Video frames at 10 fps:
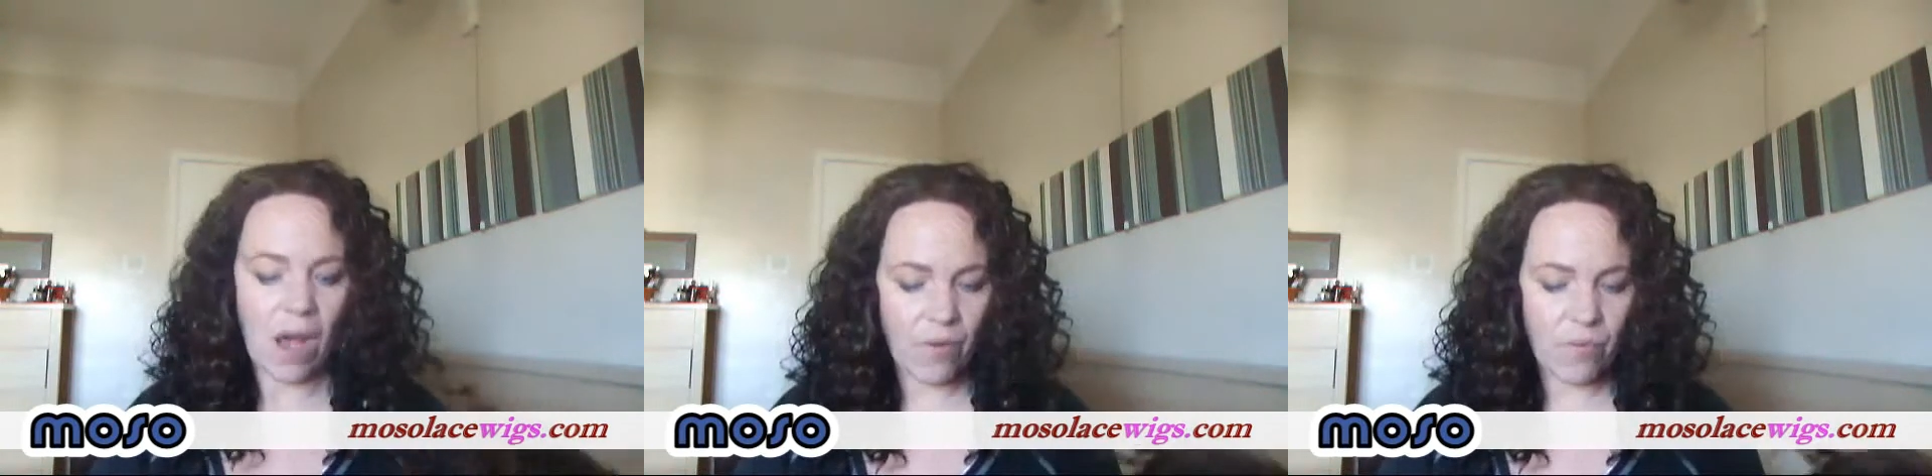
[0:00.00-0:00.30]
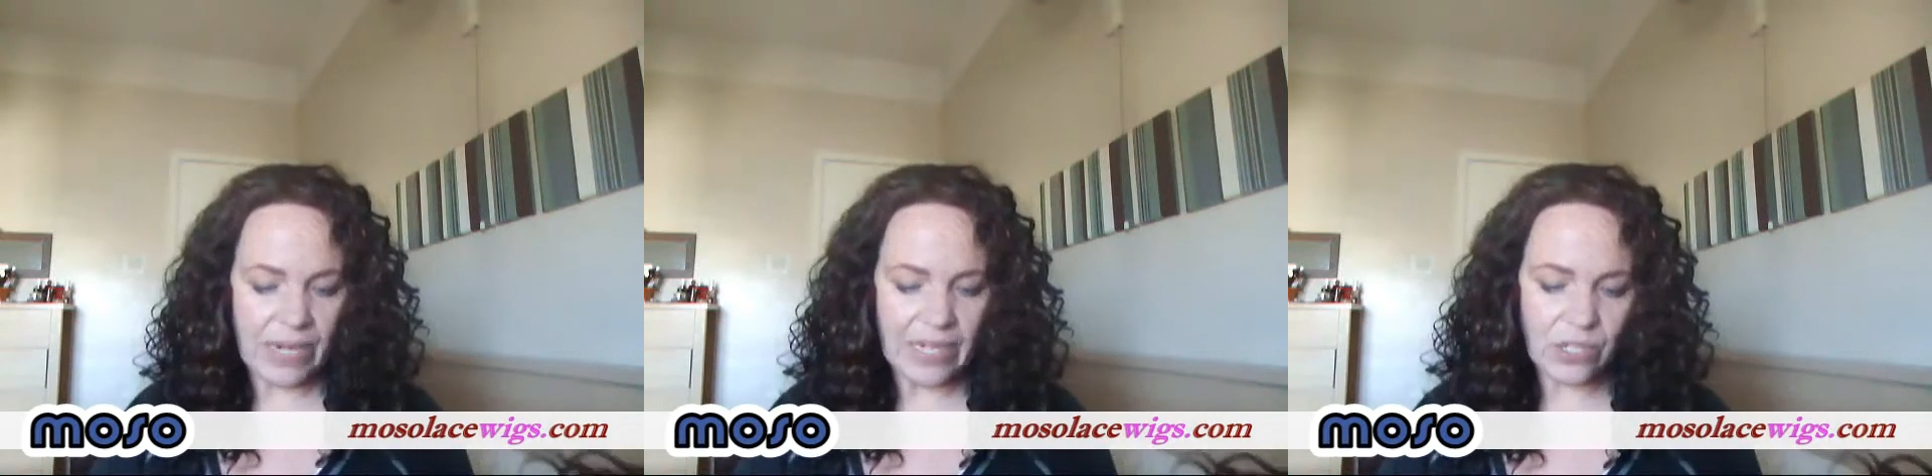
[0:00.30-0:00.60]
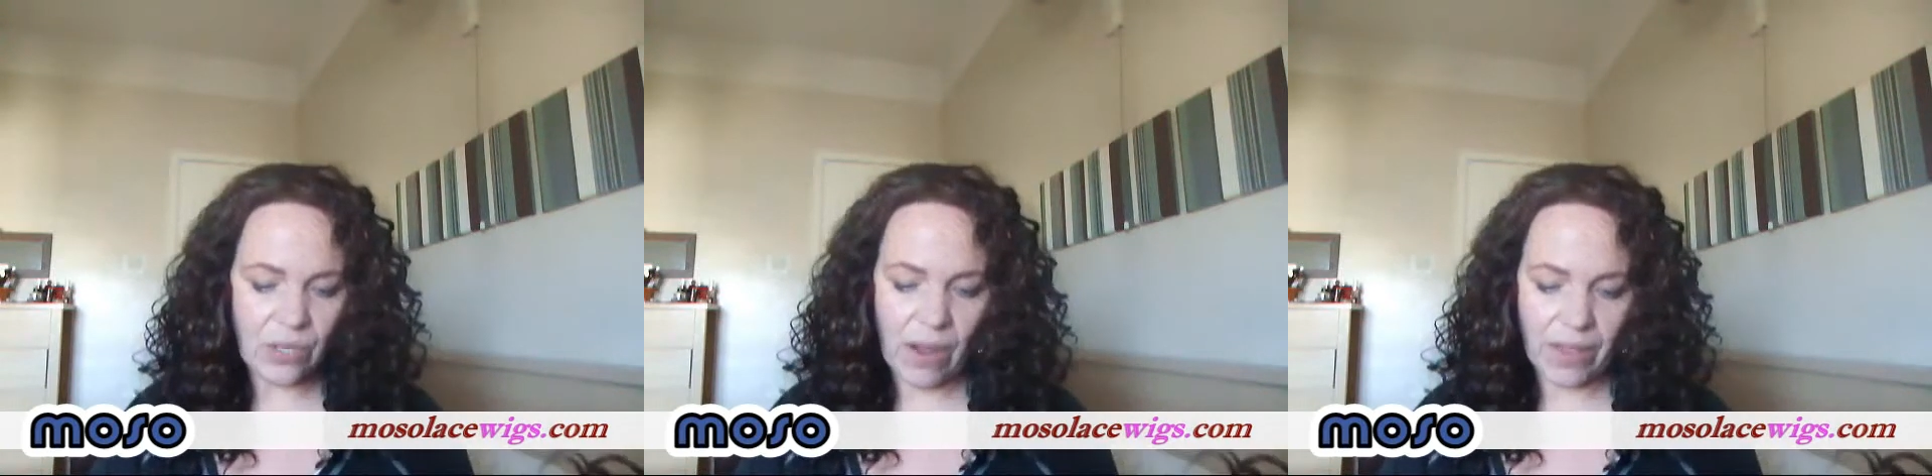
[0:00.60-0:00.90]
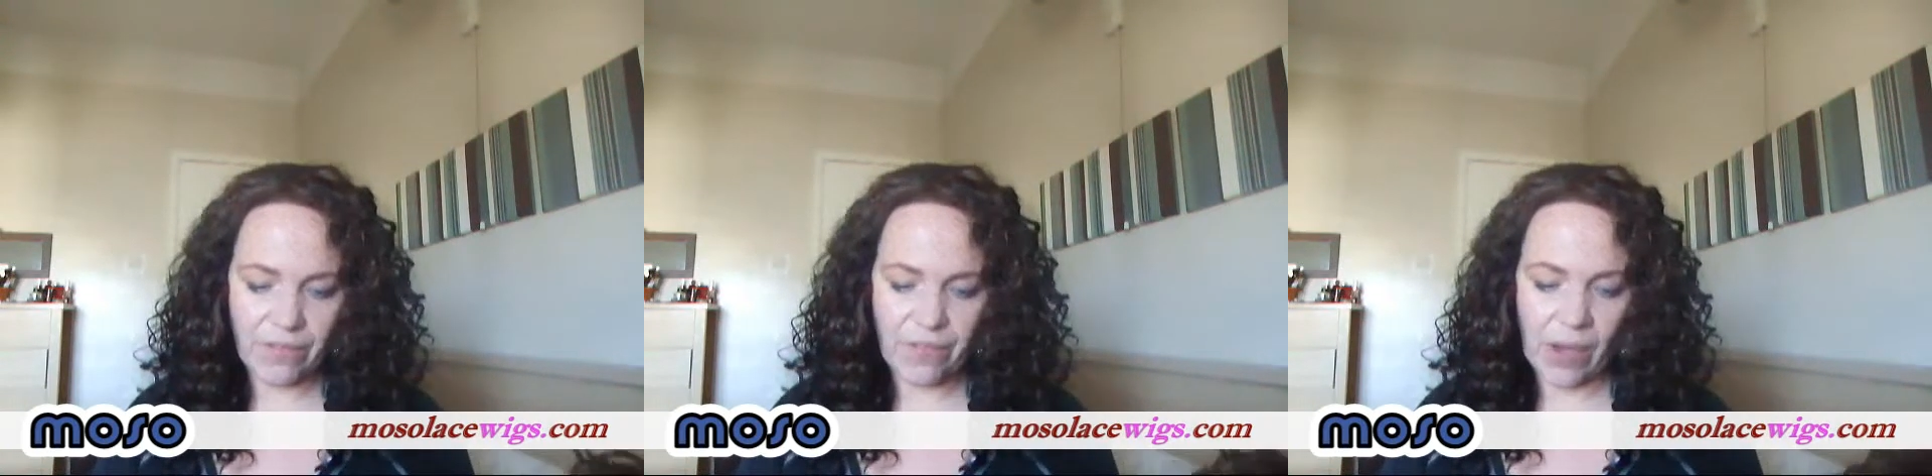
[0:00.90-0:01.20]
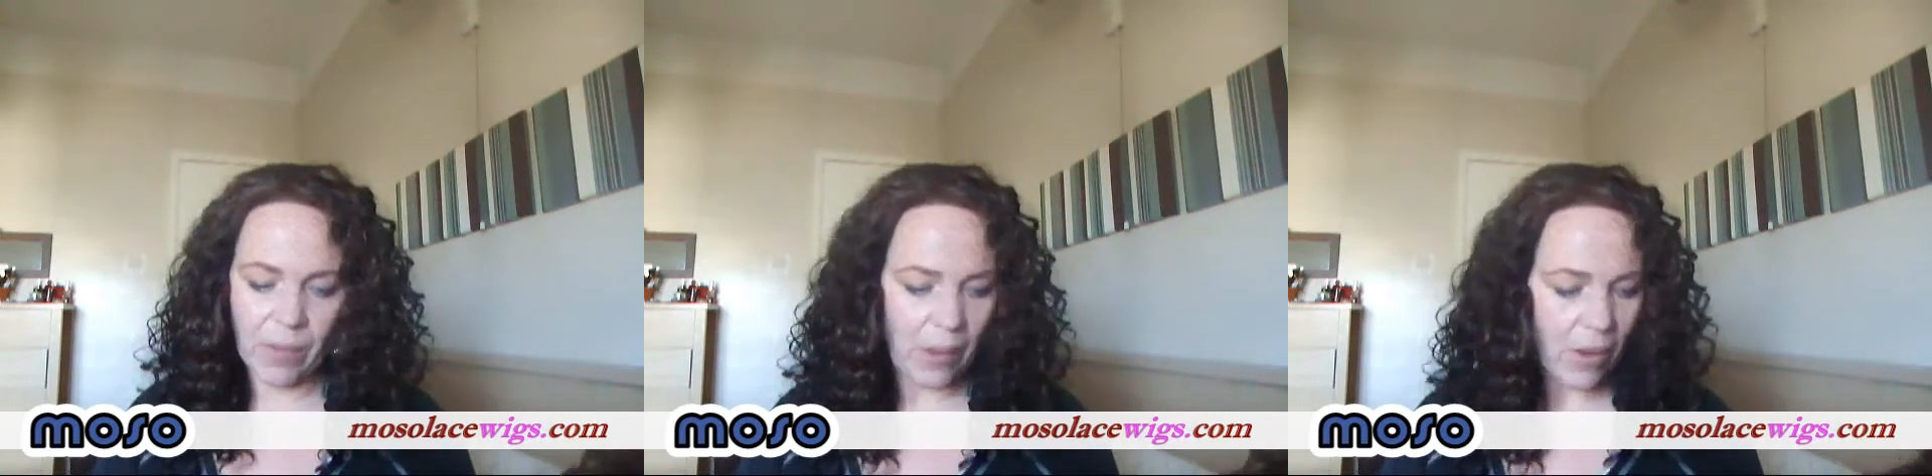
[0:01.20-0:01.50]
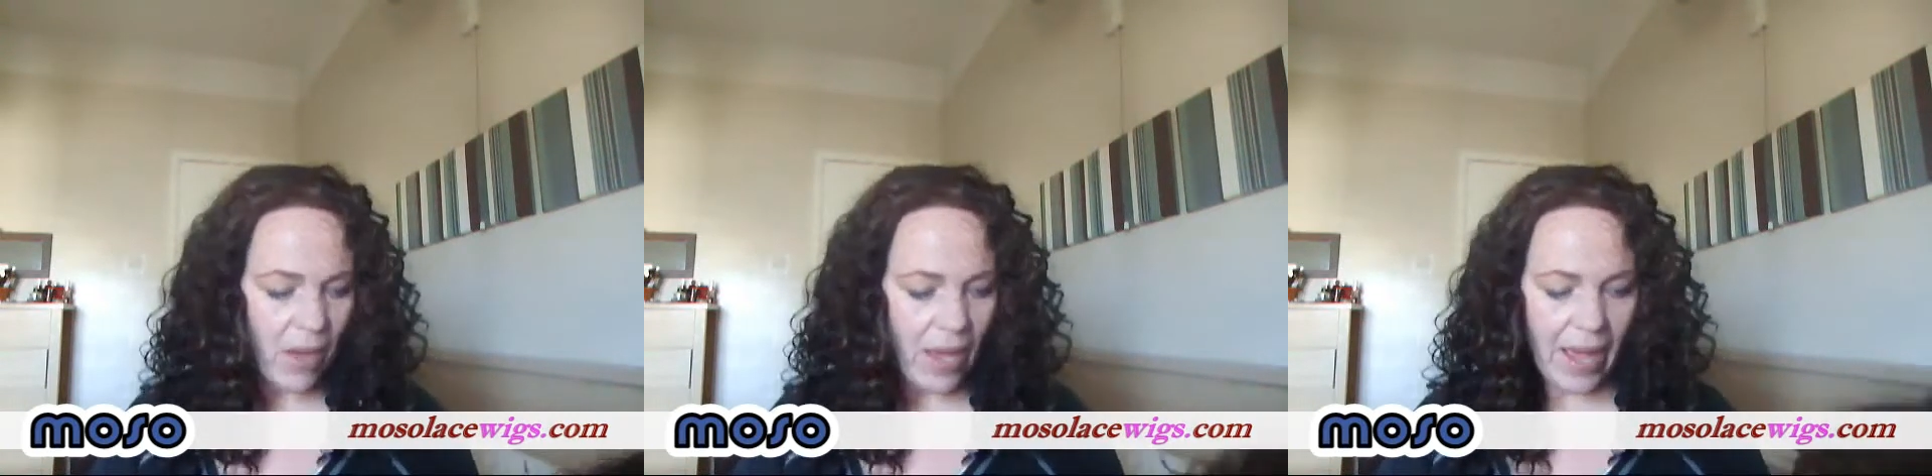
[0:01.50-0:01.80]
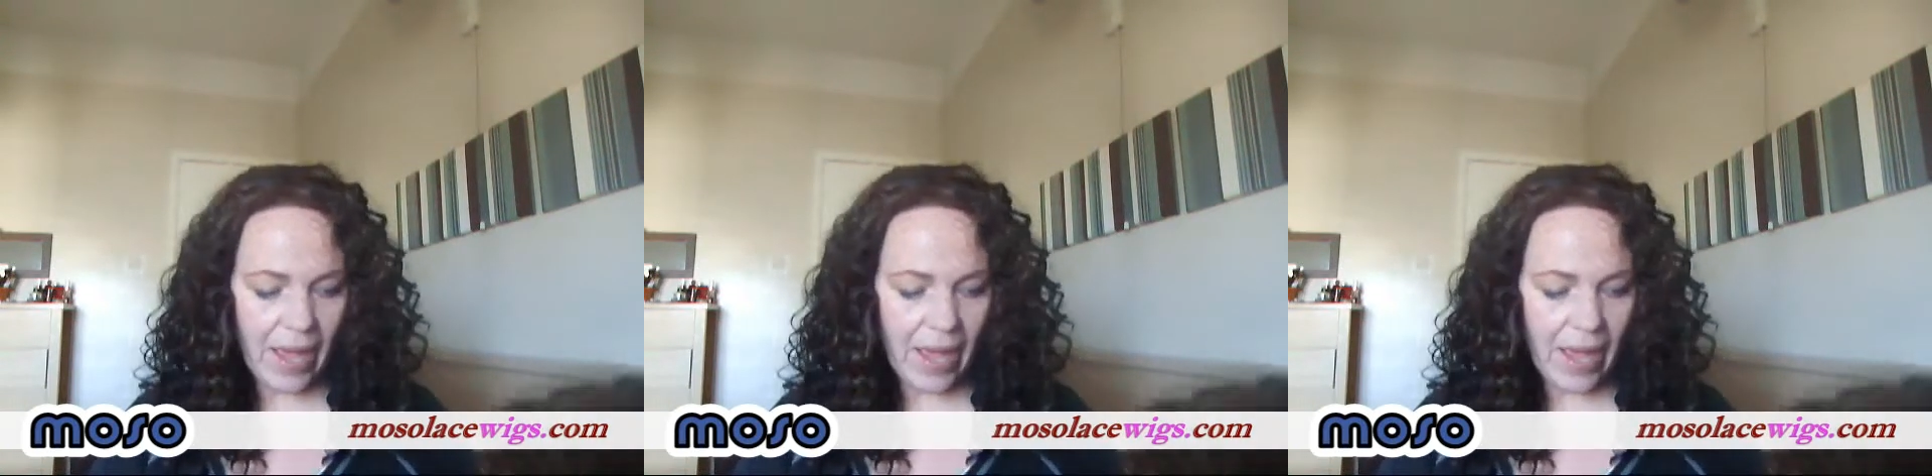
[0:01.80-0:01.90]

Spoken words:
I really do like the fibre,